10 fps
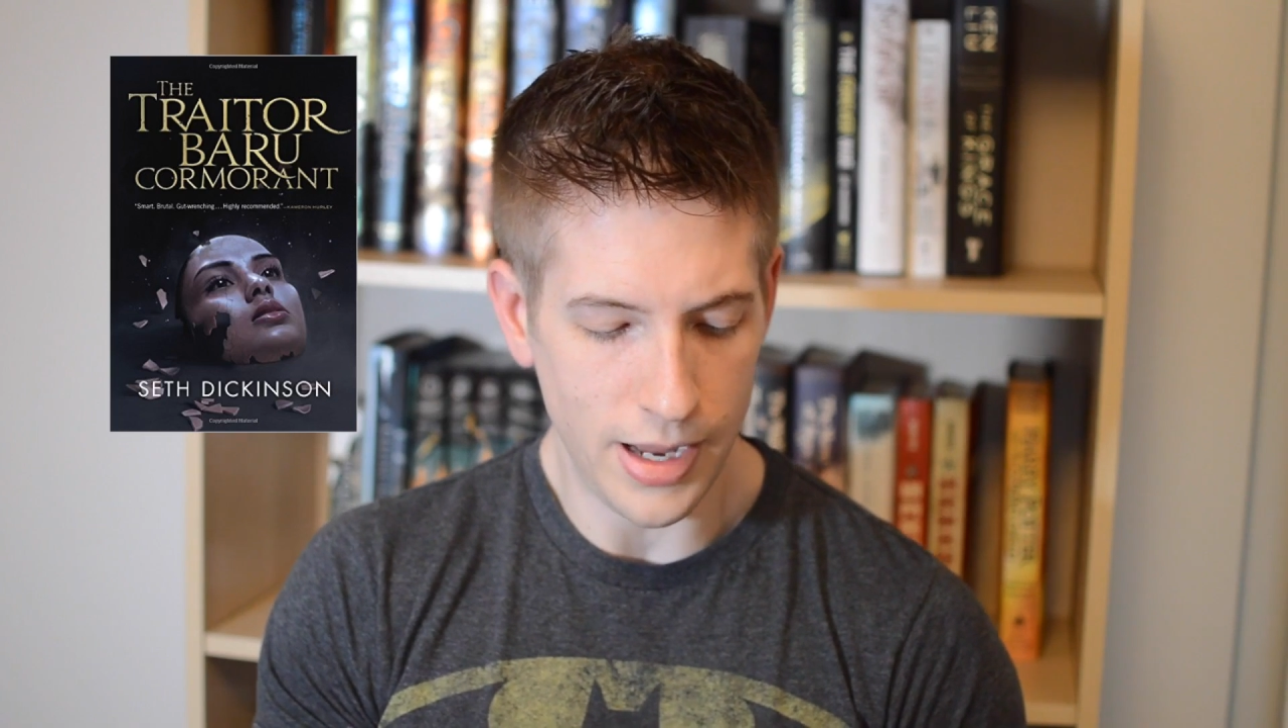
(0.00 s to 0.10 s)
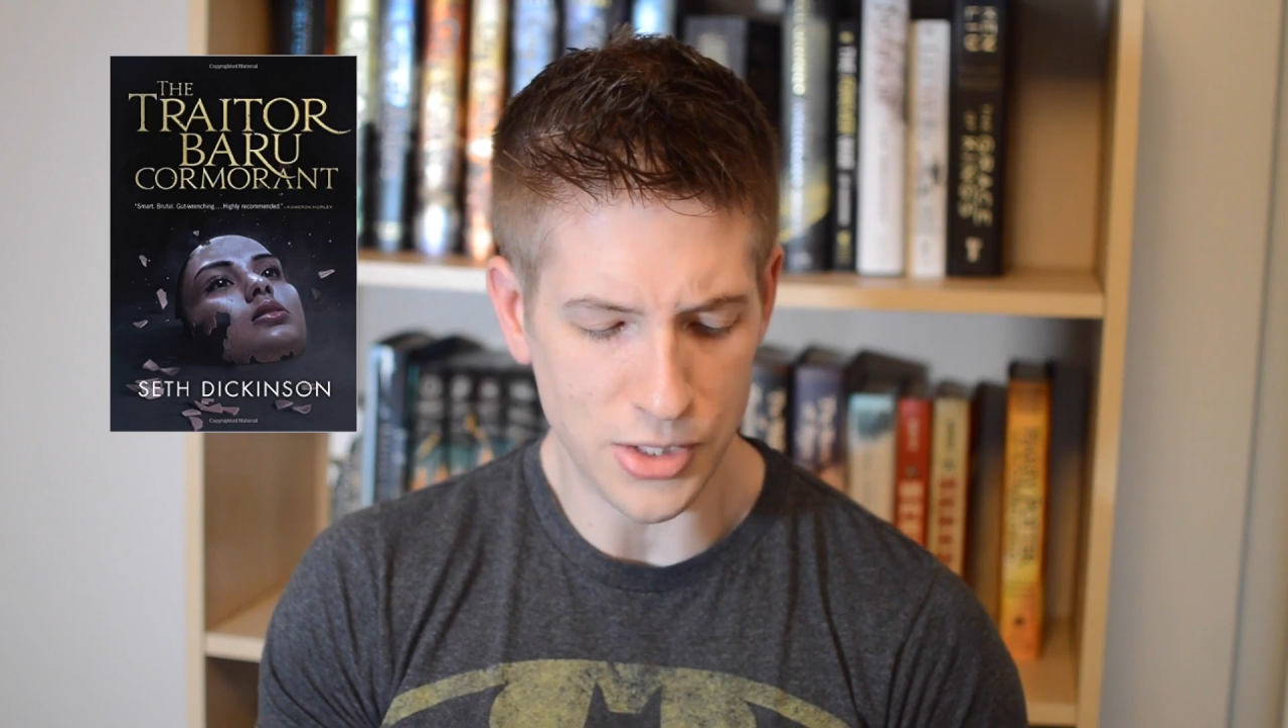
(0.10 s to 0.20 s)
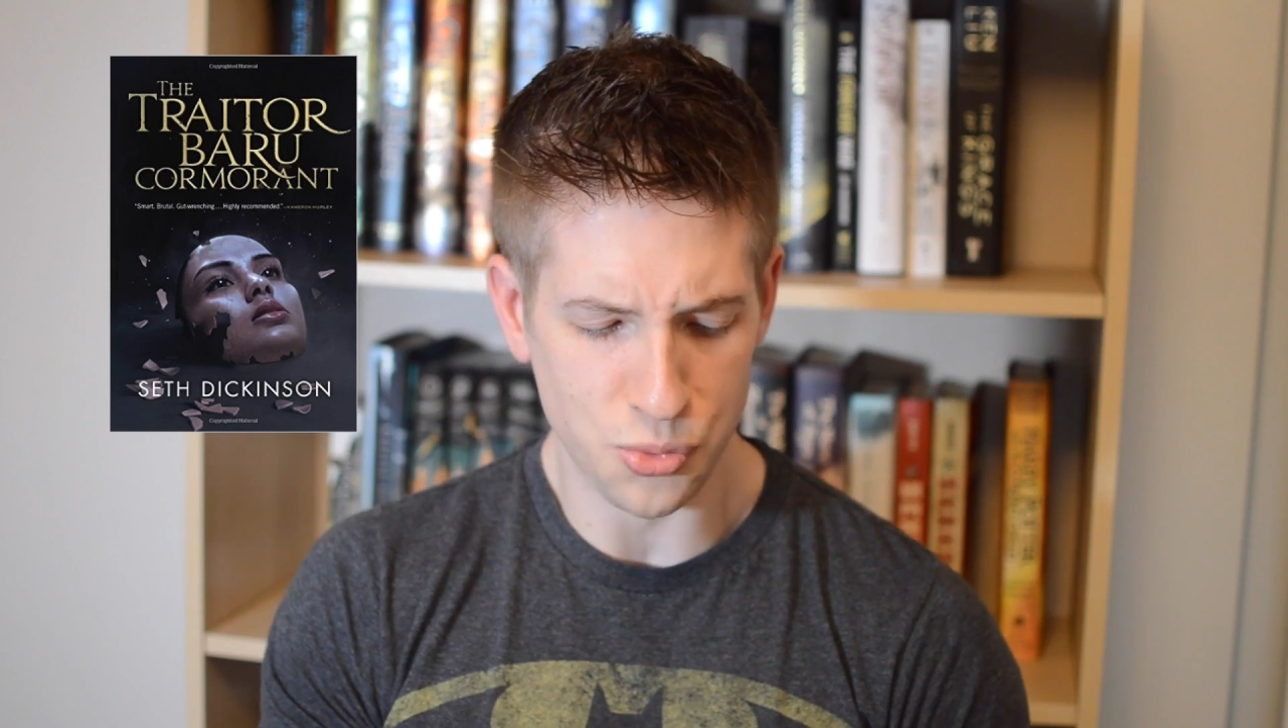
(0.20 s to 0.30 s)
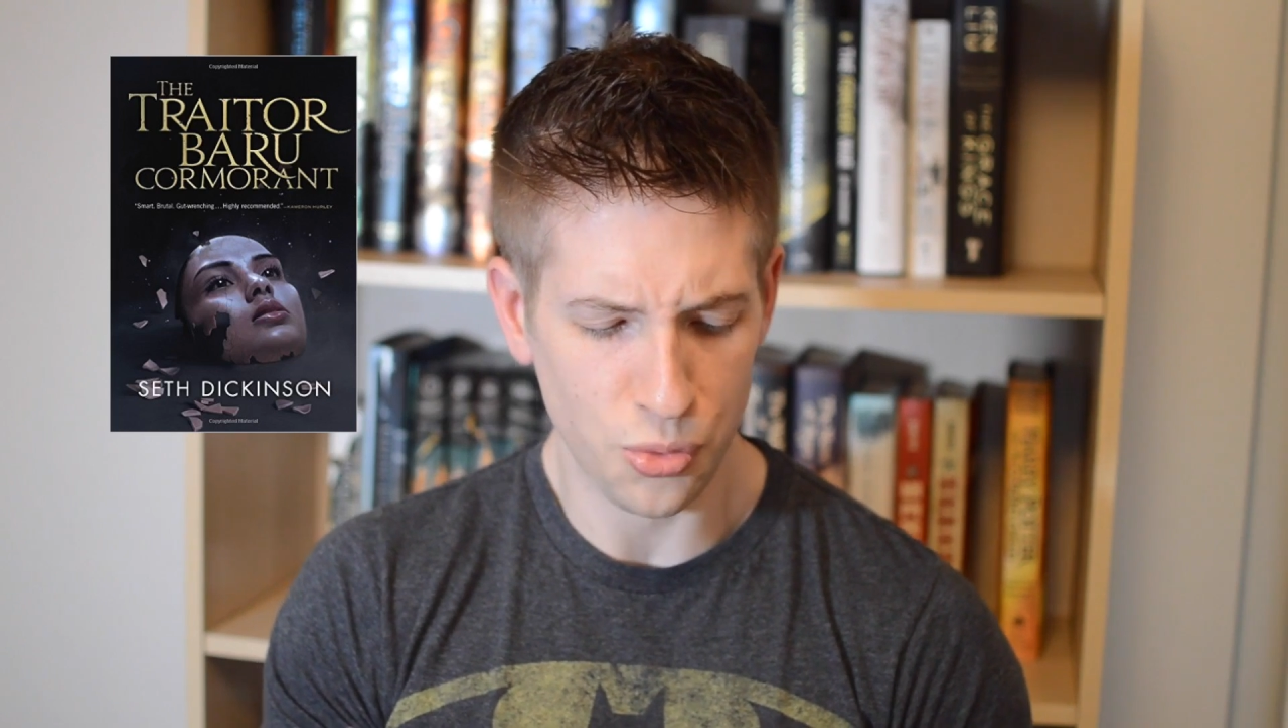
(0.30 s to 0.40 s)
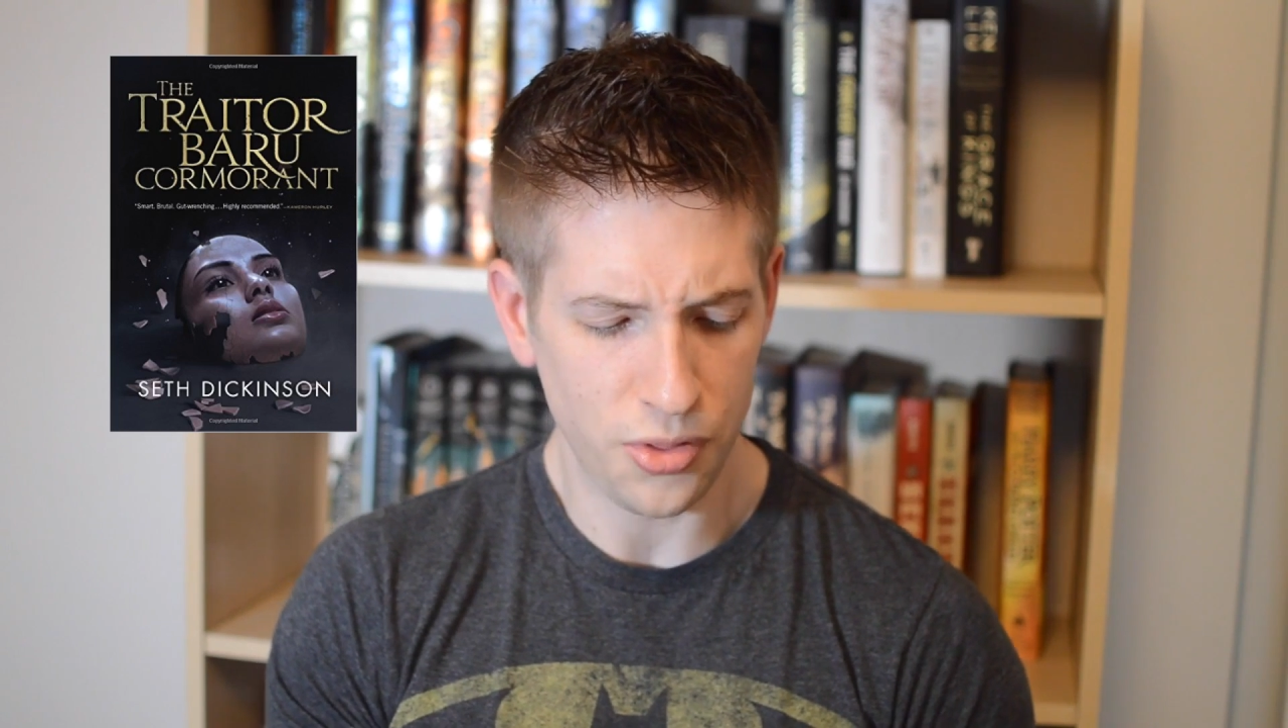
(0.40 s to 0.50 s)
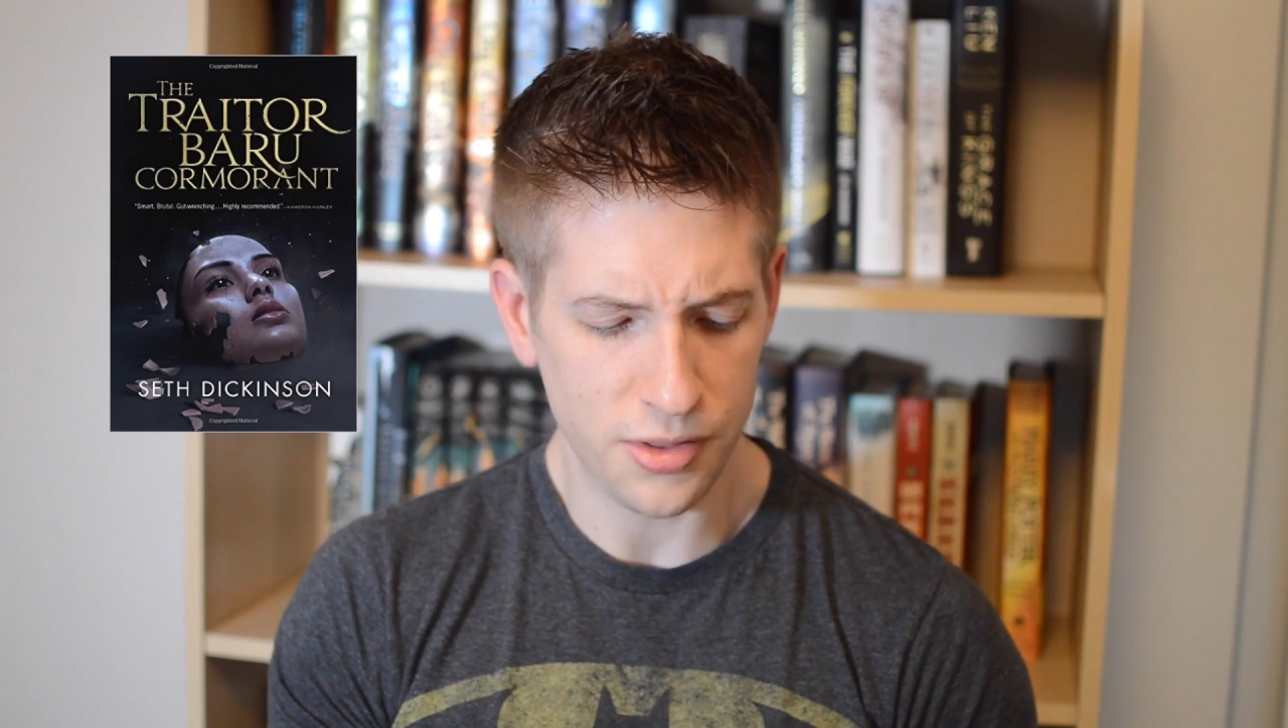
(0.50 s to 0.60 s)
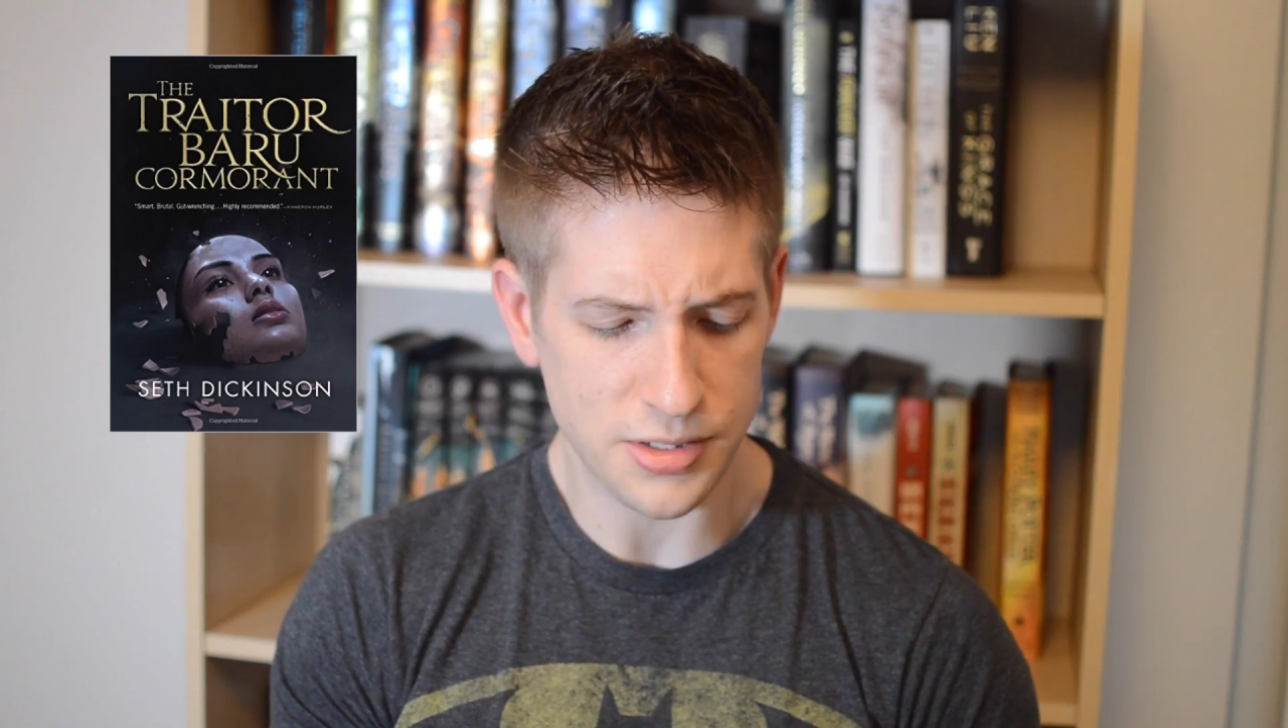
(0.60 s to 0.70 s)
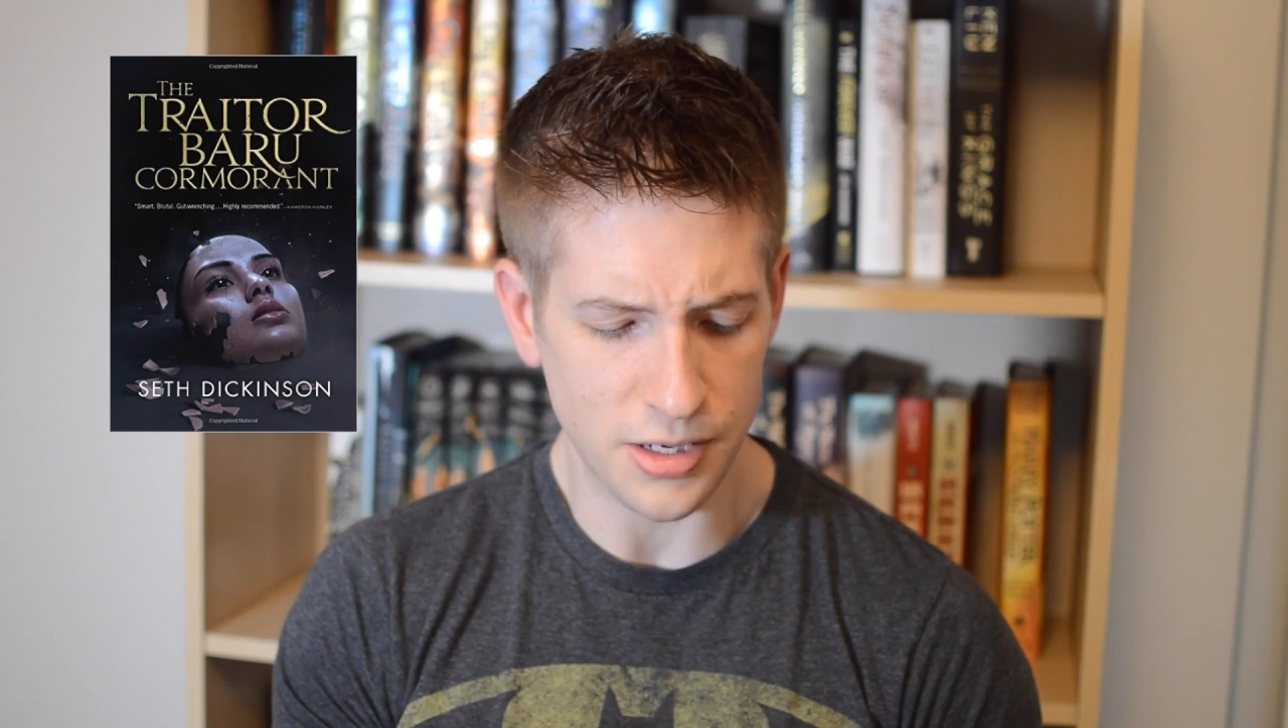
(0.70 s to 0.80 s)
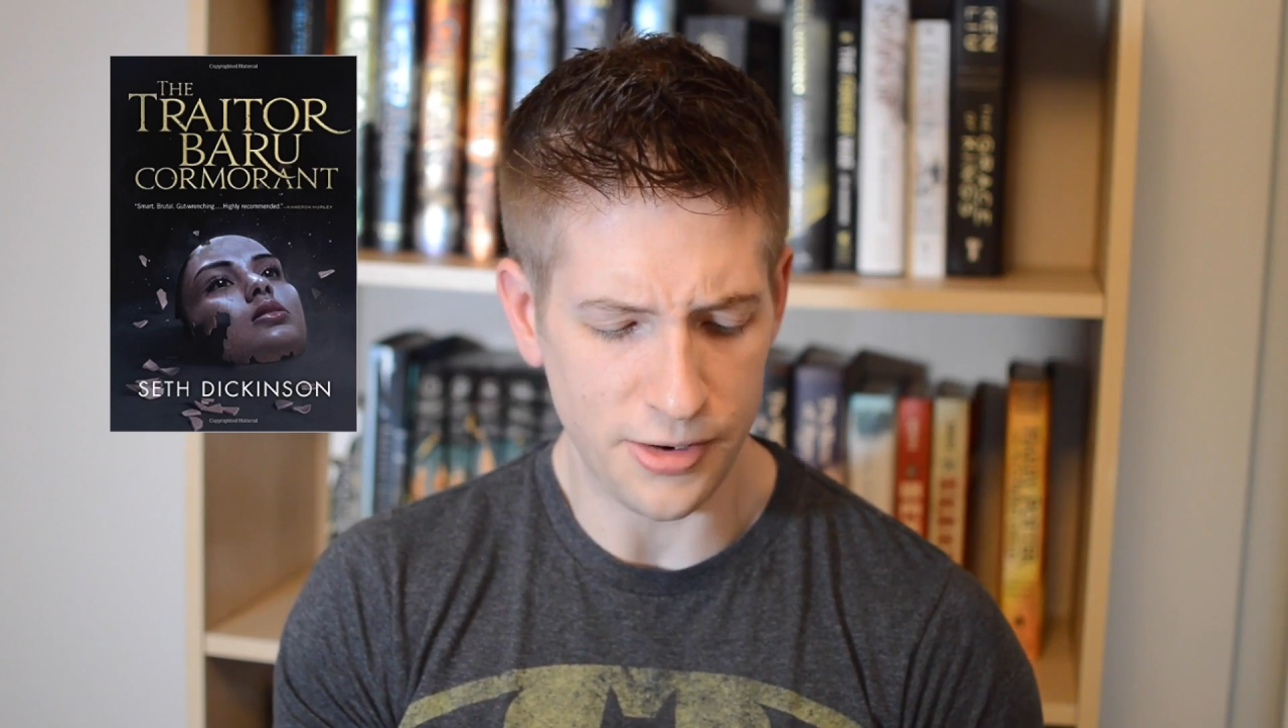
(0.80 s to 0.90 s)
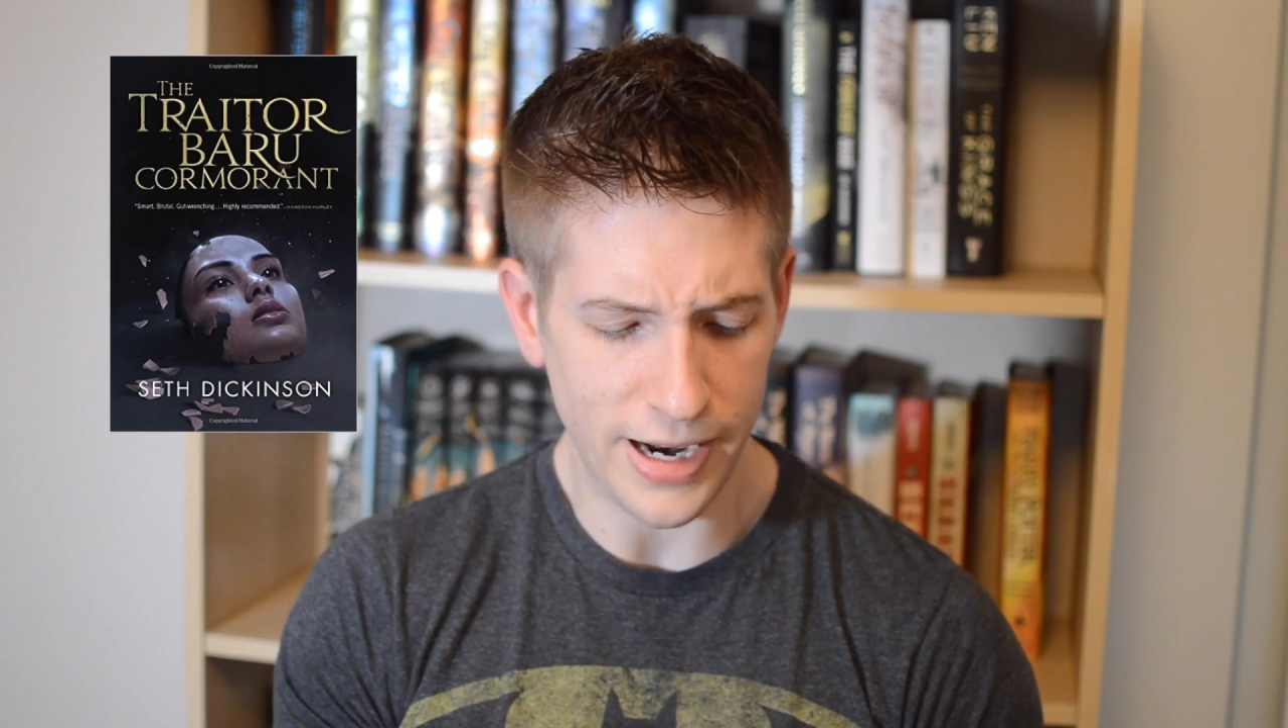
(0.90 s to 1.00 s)
as
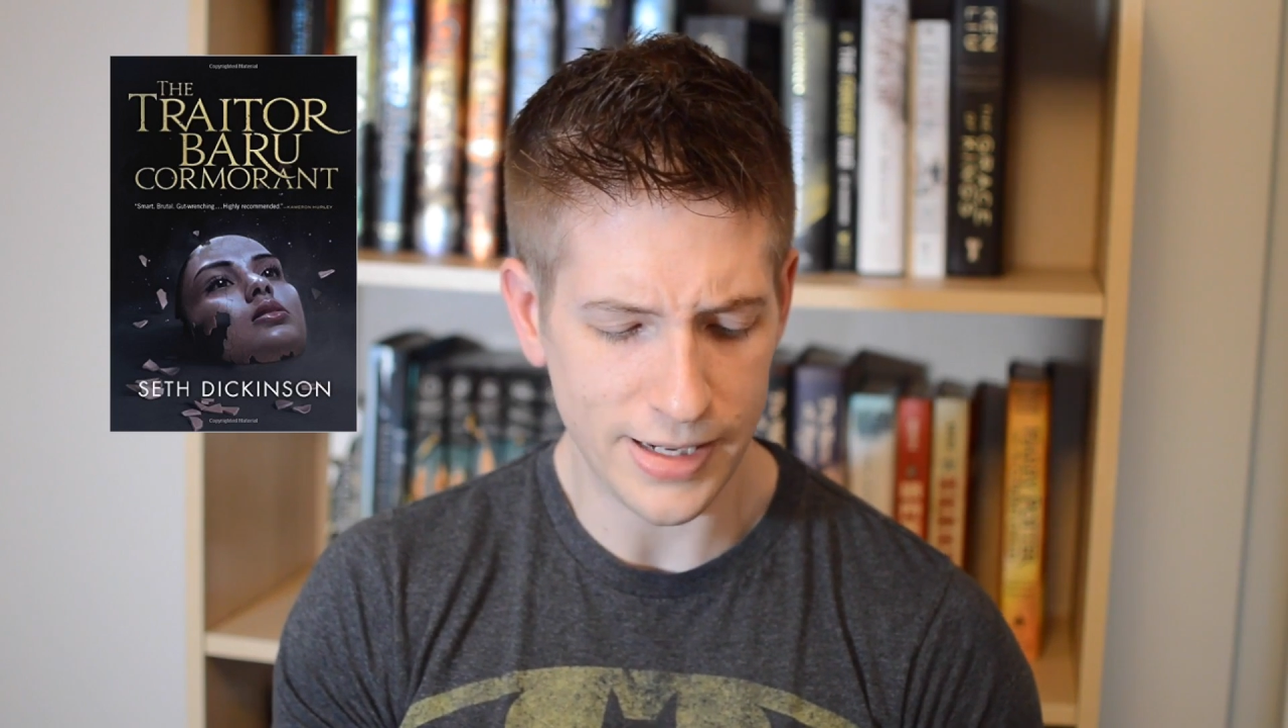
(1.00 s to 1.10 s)
ruthless in her